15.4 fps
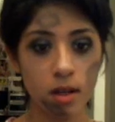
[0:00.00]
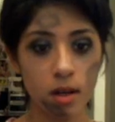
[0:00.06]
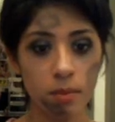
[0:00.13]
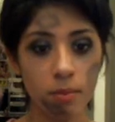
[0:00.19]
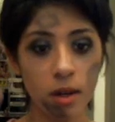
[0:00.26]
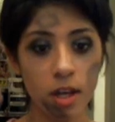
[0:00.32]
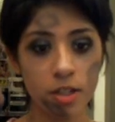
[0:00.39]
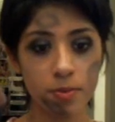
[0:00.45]

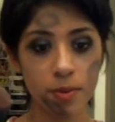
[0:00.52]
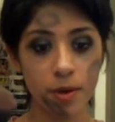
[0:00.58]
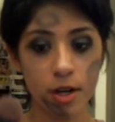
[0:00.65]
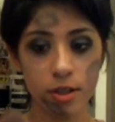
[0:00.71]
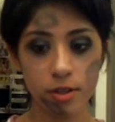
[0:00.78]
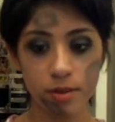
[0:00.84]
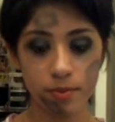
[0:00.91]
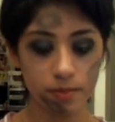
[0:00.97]
blush
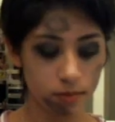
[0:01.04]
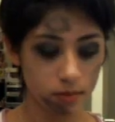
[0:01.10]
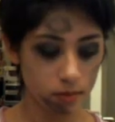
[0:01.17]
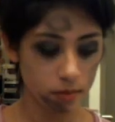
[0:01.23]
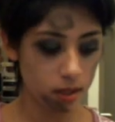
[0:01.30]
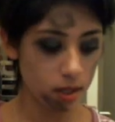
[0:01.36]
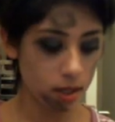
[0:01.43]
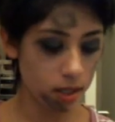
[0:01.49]
brush
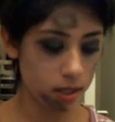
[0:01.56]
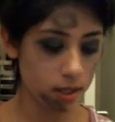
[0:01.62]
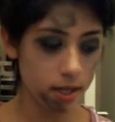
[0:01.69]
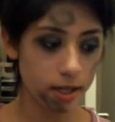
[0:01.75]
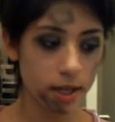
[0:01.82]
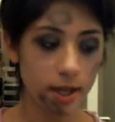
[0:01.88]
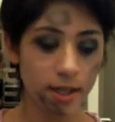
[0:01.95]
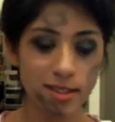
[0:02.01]
and to
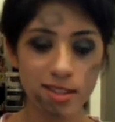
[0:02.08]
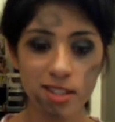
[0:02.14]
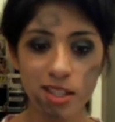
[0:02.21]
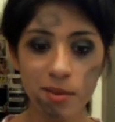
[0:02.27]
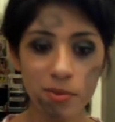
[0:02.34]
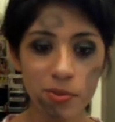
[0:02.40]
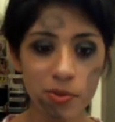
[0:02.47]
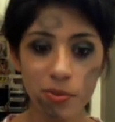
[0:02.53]
get
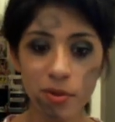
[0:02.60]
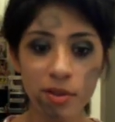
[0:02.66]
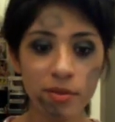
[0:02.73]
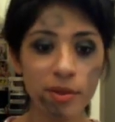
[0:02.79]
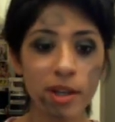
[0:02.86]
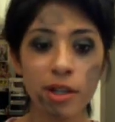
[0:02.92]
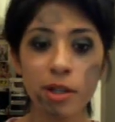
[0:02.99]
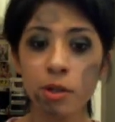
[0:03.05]
some sort of
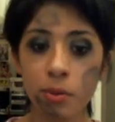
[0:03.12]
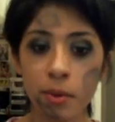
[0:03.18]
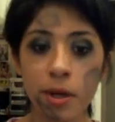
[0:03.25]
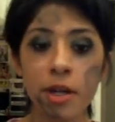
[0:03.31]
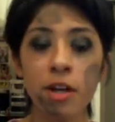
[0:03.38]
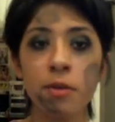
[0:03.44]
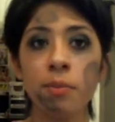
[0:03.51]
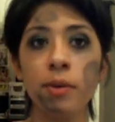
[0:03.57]
like
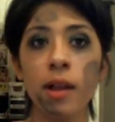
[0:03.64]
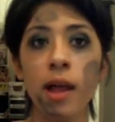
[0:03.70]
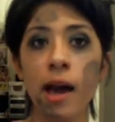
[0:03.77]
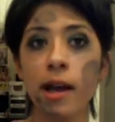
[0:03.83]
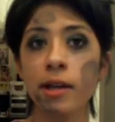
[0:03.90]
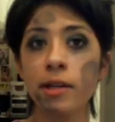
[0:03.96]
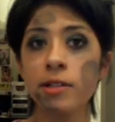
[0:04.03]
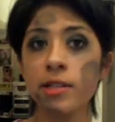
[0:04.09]
gray or
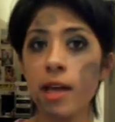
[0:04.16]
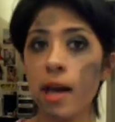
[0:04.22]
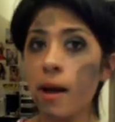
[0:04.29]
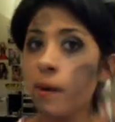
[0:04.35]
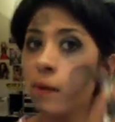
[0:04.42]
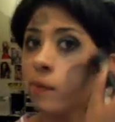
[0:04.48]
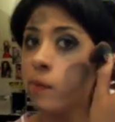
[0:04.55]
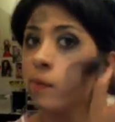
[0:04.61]
black
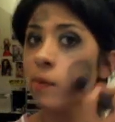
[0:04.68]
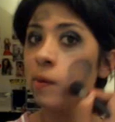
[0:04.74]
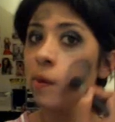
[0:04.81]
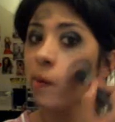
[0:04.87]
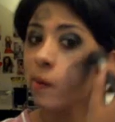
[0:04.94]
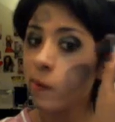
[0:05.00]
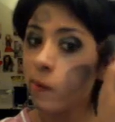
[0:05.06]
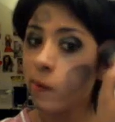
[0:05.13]
down
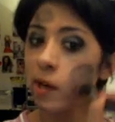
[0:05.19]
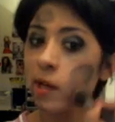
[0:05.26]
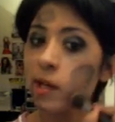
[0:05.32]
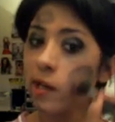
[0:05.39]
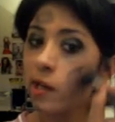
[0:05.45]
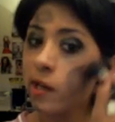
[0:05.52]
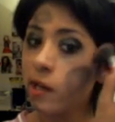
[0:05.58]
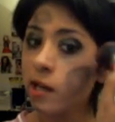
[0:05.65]
right
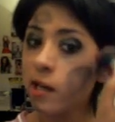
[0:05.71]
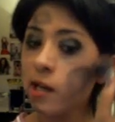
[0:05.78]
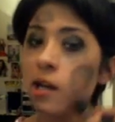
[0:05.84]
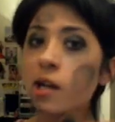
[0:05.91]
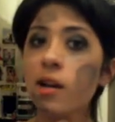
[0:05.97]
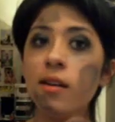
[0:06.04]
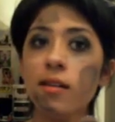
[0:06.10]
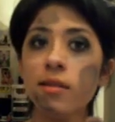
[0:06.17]
here,
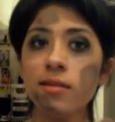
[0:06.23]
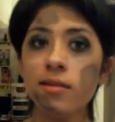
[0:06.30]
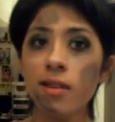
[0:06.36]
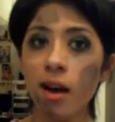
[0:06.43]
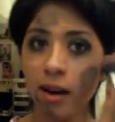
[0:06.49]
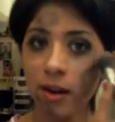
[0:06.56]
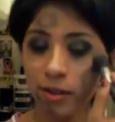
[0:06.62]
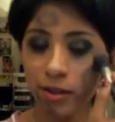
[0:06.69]

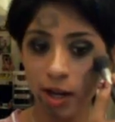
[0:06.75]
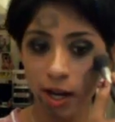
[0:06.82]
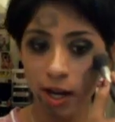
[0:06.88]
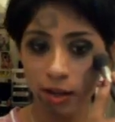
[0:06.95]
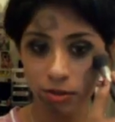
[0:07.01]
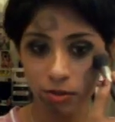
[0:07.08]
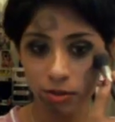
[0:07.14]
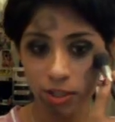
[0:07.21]
not on your
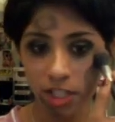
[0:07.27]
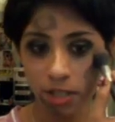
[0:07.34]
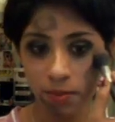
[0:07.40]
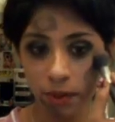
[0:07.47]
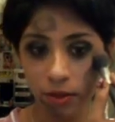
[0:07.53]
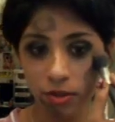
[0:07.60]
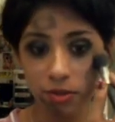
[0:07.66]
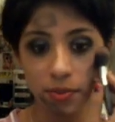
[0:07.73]
actual
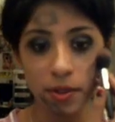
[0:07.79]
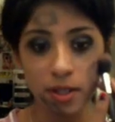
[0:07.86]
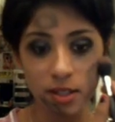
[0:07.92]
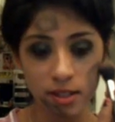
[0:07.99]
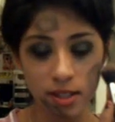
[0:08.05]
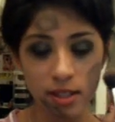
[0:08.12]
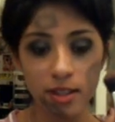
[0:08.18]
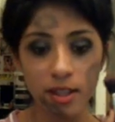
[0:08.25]
cheekbones because
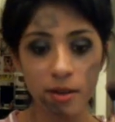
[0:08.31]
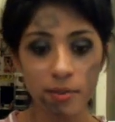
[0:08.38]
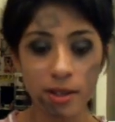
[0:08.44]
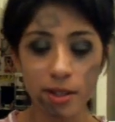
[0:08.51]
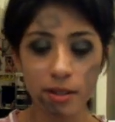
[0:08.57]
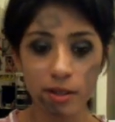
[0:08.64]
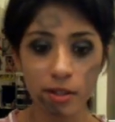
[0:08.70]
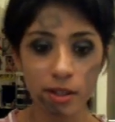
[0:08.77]
then that'll make
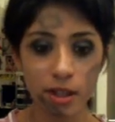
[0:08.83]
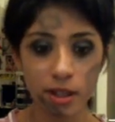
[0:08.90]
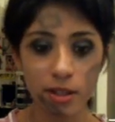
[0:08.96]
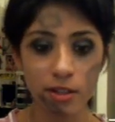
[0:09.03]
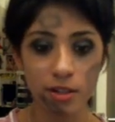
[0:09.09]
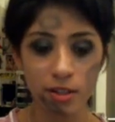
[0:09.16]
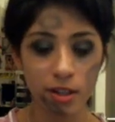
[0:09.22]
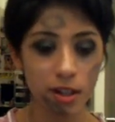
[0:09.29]
you look like you
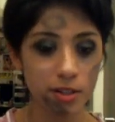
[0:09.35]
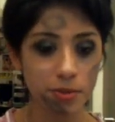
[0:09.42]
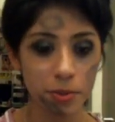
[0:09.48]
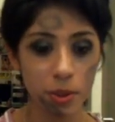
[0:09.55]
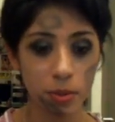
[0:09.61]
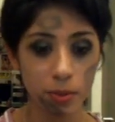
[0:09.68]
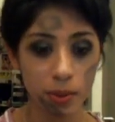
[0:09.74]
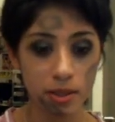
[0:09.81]
just got some
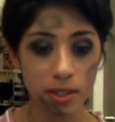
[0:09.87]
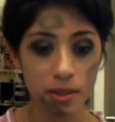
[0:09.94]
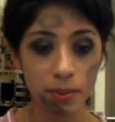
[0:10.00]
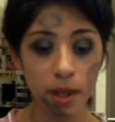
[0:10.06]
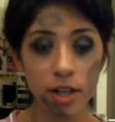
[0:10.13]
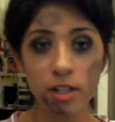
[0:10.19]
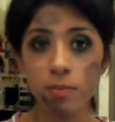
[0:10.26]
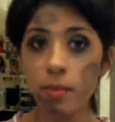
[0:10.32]
crazy
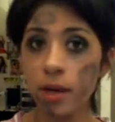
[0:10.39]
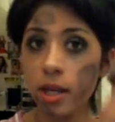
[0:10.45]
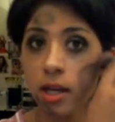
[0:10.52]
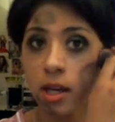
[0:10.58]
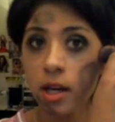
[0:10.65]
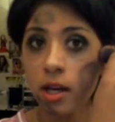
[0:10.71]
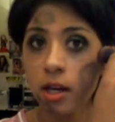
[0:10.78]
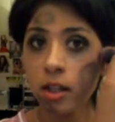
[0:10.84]
blush, but
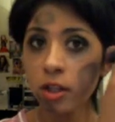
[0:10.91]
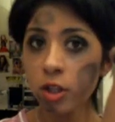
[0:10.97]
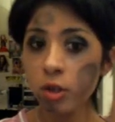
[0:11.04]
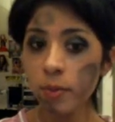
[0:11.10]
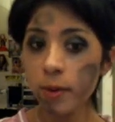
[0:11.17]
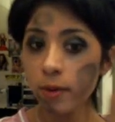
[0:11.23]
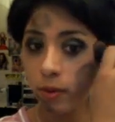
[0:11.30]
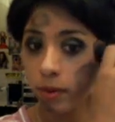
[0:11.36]
a little
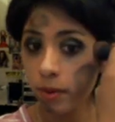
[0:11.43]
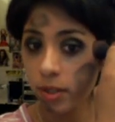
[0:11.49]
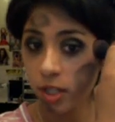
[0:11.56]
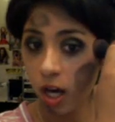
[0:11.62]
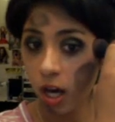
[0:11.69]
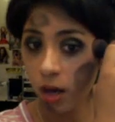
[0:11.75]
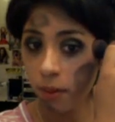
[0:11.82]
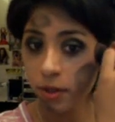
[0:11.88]
bit from the
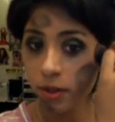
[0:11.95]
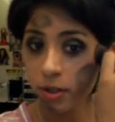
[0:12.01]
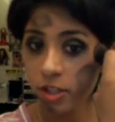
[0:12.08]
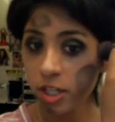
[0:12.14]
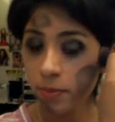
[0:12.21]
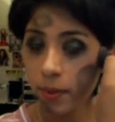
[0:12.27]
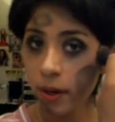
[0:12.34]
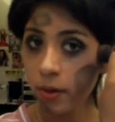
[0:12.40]
top of your
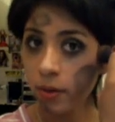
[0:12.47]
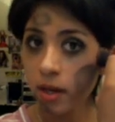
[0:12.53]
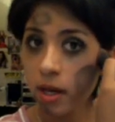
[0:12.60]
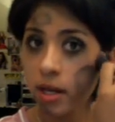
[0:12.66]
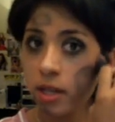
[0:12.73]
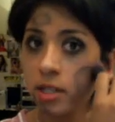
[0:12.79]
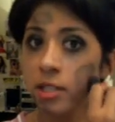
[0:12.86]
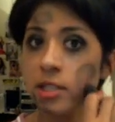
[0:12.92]
cheekbone
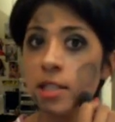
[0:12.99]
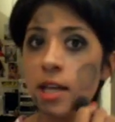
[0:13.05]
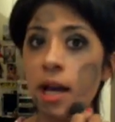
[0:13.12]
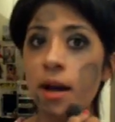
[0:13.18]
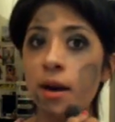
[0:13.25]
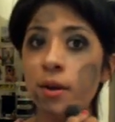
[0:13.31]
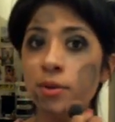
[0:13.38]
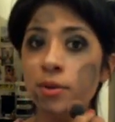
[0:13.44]
and
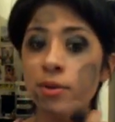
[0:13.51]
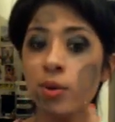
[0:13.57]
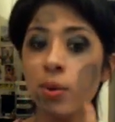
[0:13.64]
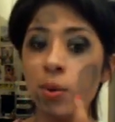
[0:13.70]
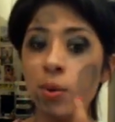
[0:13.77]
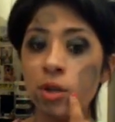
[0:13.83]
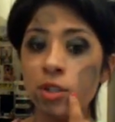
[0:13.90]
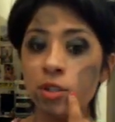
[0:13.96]
down
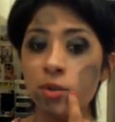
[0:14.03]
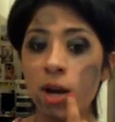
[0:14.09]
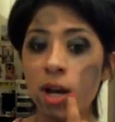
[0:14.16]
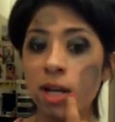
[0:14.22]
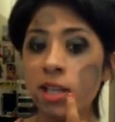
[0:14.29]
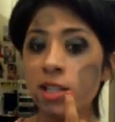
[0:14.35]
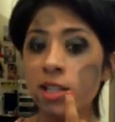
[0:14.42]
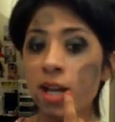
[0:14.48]
towards,
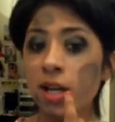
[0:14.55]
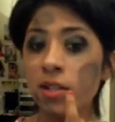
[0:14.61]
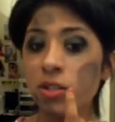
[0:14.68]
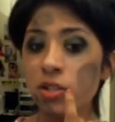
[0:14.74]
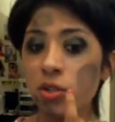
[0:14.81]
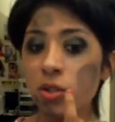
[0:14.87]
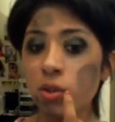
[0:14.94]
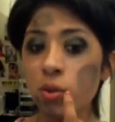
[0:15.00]
drag it down
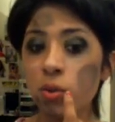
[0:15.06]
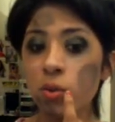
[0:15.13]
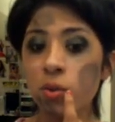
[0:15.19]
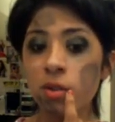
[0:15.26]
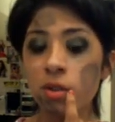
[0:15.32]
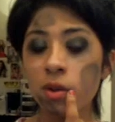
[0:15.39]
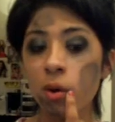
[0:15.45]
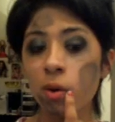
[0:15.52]
to
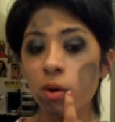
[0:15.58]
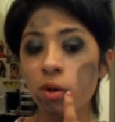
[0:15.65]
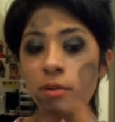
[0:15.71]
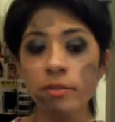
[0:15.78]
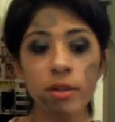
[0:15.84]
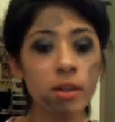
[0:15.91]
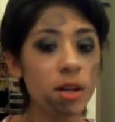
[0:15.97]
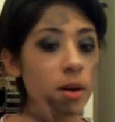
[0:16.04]
the corner of
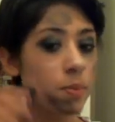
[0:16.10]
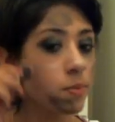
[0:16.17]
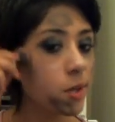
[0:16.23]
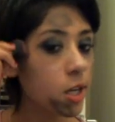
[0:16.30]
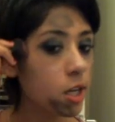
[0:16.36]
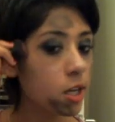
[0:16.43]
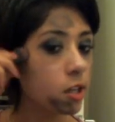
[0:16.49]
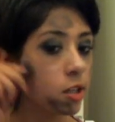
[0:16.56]
your lip.
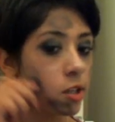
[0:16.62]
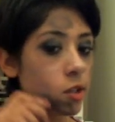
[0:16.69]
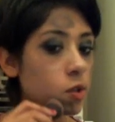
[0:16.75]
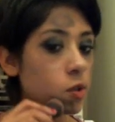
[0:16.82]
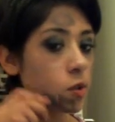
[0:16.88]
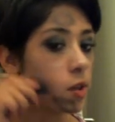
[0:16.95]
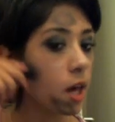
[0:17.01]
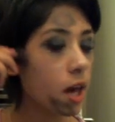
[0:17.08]
You need to
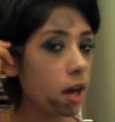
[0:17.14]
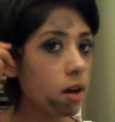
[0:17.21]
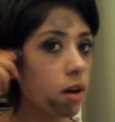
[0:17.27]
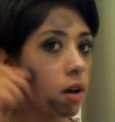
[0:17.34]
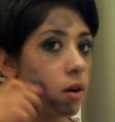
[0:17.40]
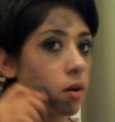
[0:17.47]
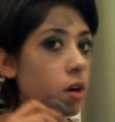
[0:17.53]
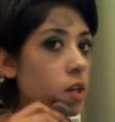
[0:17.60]
do that
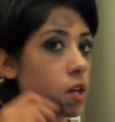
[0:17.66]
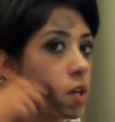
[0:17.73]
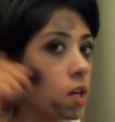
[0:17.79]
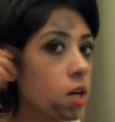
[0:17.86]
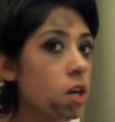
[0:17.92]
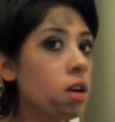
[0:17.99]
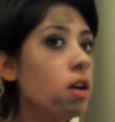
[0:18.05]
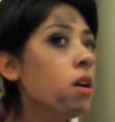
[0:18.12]
right
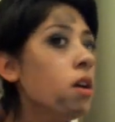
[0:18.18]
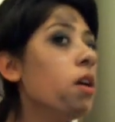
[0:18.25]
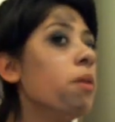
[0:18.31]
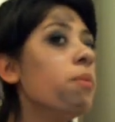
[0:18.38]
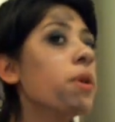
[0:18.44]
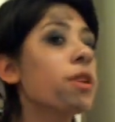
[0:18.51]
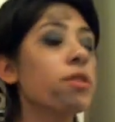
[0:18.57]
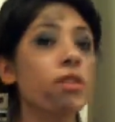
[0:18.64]
here.
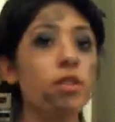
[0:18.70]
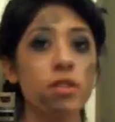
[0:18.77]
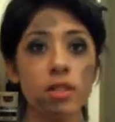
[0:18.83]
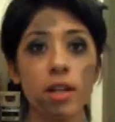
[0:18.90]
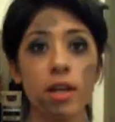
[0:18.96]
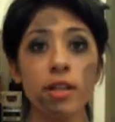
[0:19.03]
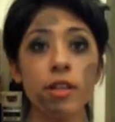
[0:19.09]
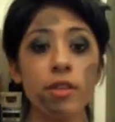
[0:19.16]
Make sure it's
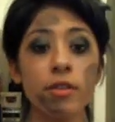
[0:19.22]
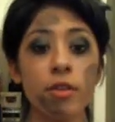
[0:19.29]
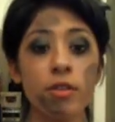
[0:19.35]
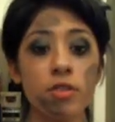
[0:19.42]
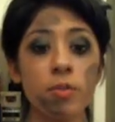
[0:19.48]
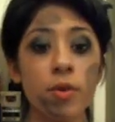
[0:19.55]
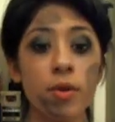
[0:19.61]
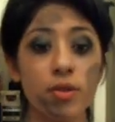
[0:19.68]
slightly
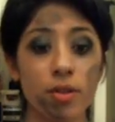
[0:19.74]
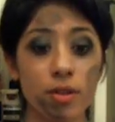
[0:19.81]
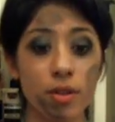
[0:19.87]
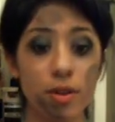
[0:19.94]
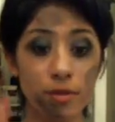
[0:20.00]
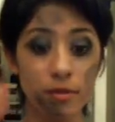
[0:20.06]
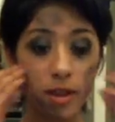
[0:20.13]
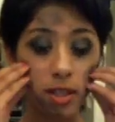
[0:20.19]
noticeable so
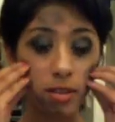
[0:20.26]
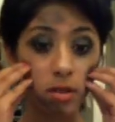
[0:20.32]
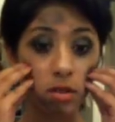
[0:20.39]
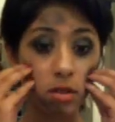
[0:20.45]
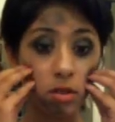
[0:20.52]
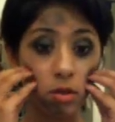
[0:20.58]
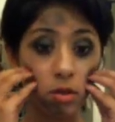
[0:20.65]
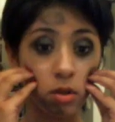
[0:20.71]
your face
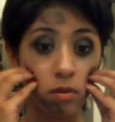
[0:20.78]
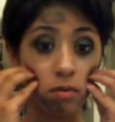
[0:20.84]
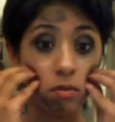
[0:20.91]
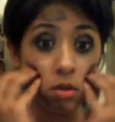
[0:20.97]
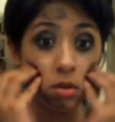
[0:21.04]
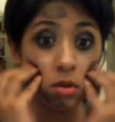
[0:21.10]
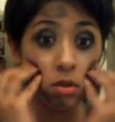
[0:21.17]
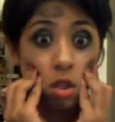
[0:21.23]
looks sort of
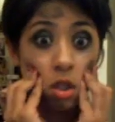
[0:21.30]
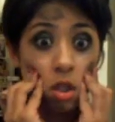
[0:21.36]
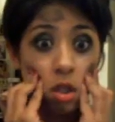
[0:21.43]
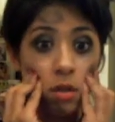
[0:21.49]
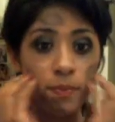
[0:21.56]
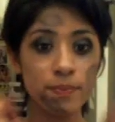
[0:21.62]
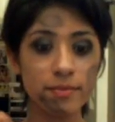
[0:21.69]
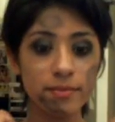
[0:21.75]
sucked in.